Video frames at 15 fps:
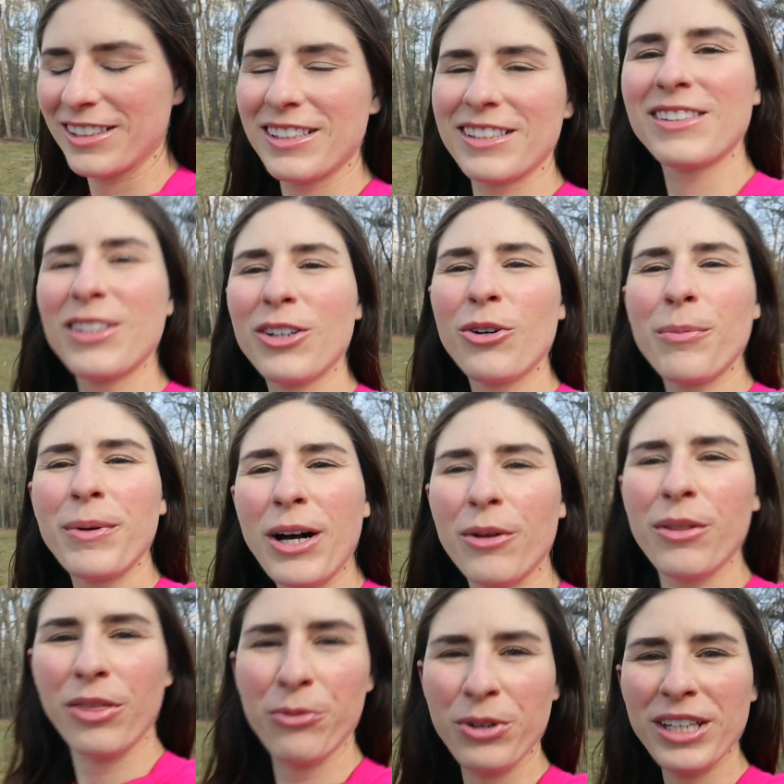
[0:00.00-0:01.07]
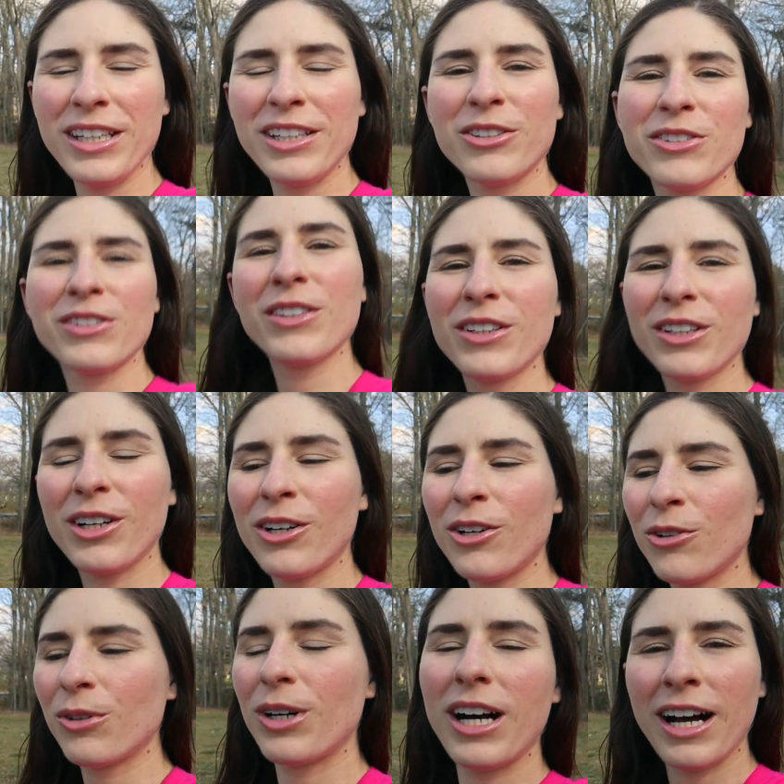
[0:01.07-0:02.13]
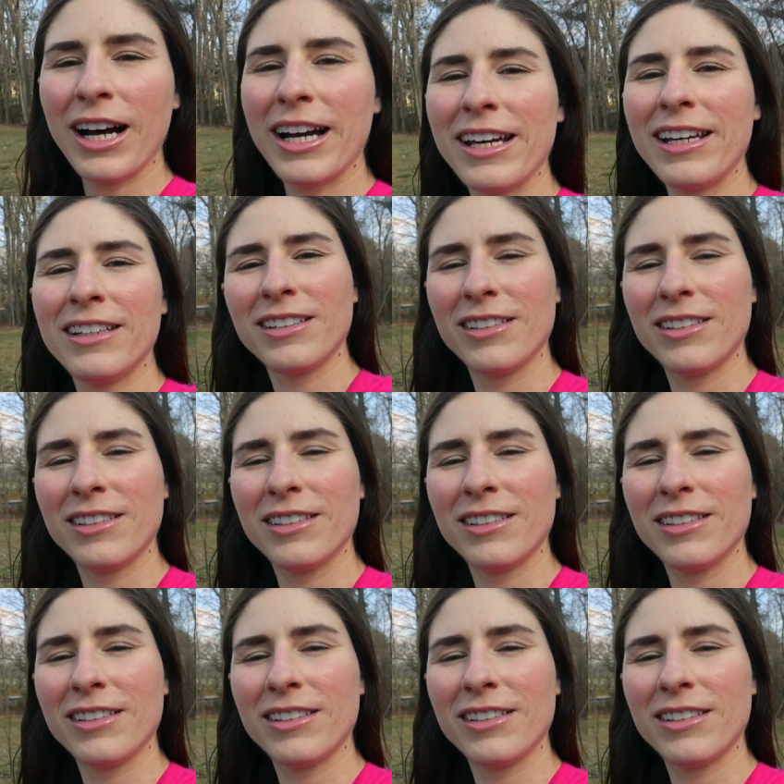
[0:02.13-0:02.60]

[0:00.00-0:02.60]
So about 3 years ago I